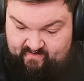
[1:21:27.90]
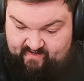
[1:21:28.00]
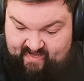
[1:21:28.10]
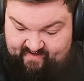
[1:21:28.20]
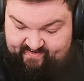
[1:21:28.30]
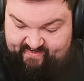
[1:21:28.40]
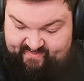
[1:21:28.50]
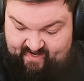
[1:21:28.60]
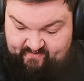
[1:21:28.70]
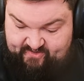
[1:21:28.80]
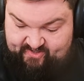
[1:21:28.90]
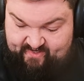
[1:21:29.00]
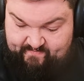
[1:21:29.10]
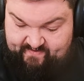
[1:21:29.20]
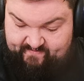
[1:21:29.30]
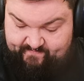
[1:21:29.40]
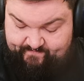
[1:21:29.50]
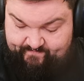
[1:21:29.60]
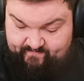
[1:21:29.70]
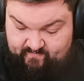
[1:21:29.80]
Gavany Township,
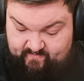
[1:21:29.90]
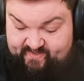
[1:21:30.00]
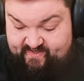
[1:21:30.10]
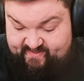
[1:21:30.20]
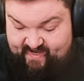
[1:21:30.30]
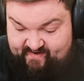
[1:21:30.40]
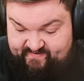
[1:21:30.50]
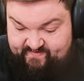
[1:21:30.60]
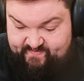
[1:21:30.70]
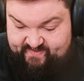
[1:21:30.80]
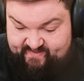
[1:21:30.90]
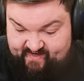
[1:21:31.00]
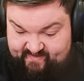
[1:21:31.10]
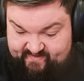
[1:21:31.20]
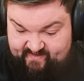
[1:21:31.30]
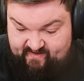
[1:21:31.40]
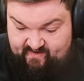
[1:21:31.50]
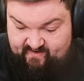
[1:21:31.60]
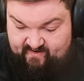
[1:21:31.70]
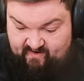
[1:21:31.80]
which does counters, which is nice.
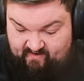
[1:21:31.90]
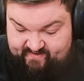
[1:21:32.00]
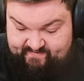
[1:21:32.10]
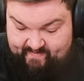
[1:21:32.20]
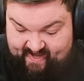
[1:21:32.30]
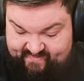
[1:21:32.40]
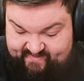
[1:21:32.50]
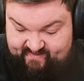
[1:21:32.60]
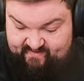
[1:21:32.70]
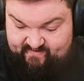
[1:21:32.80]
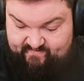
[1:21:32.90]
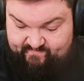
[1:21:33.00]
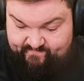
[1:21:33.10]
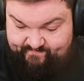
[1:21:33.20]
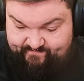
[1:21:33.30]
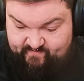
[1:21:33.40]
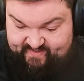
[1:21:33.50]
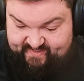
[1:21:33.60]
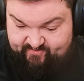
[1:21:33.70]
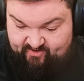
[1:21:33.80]
Karn's Bastion, which
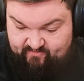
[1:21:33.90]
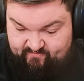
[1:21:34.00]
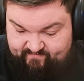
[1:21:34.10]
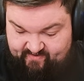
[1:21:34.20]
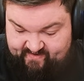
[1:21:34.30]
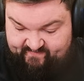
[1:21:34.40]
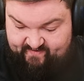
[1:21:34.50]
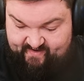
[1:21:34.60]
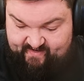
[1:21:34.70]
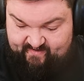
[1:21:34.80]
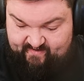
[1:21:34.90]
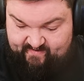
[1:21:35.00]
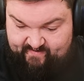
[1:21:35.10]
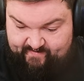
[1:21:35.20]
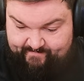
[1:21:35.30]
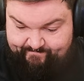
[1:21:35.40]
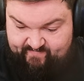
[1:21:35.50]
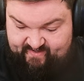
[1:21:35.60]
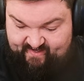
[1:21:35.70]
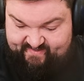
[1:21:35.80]
has proliferate,
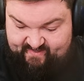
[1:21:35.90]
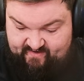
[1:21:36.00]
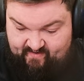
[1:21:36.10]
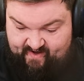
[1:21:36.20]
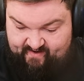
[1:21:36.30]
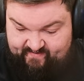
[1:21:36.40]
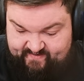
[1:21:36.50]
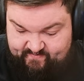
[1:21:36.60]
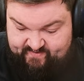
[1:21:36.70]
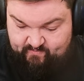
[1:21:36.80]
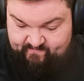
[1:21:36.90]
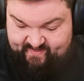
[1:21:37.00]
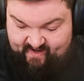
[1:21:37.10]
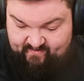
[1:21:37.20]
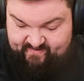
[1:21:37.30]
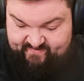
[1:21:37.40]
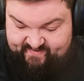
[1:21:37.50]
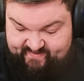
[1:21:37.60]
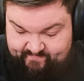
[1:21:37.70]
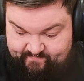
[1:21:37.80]
Nesting Grounds, which moves counters,